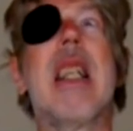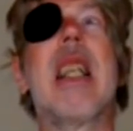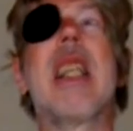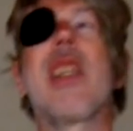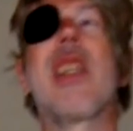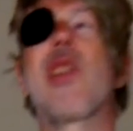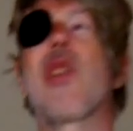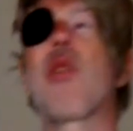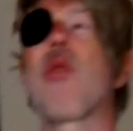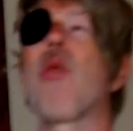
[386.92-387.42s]

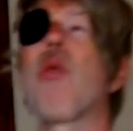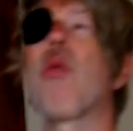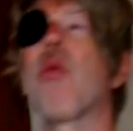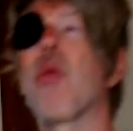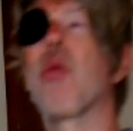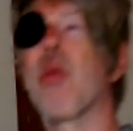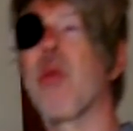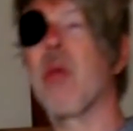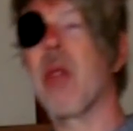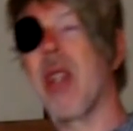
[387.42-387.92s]

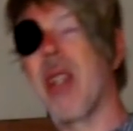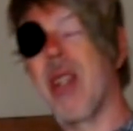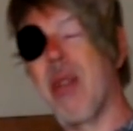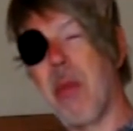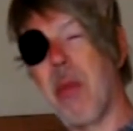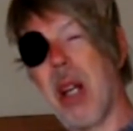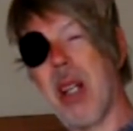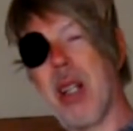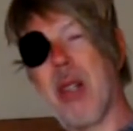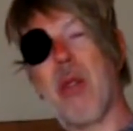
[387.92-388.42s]
installed in
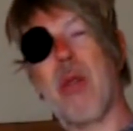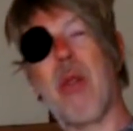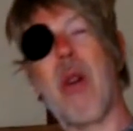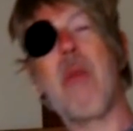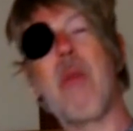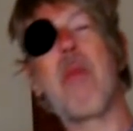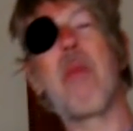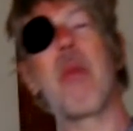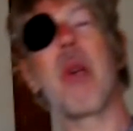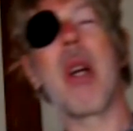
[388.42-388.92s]
my
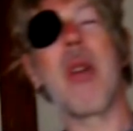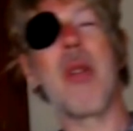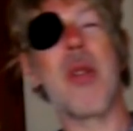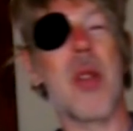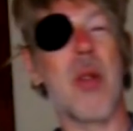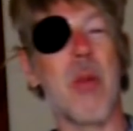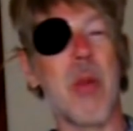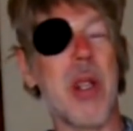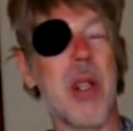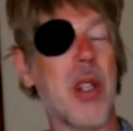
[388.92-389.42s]
Chrome
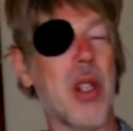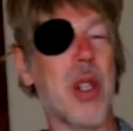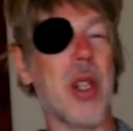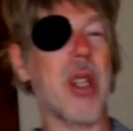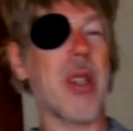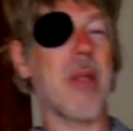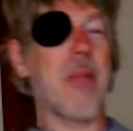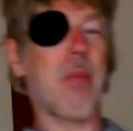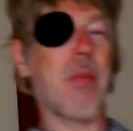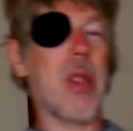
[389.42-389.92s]
browser, which
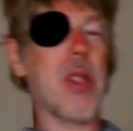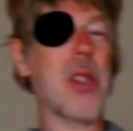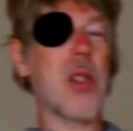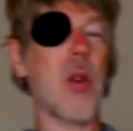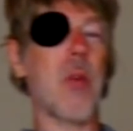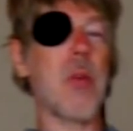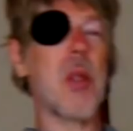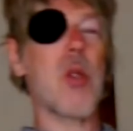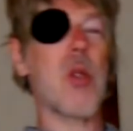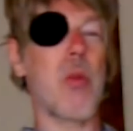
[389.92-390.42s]

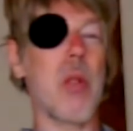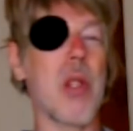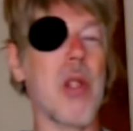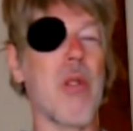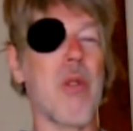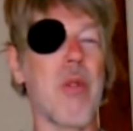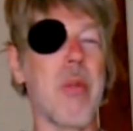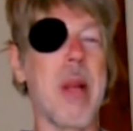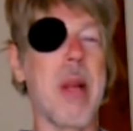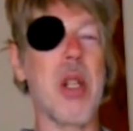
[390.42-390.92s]
stops
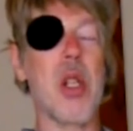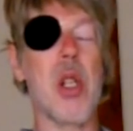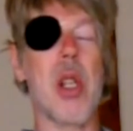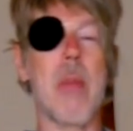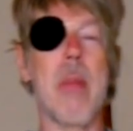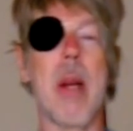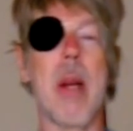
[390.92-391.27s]
Twitter from actually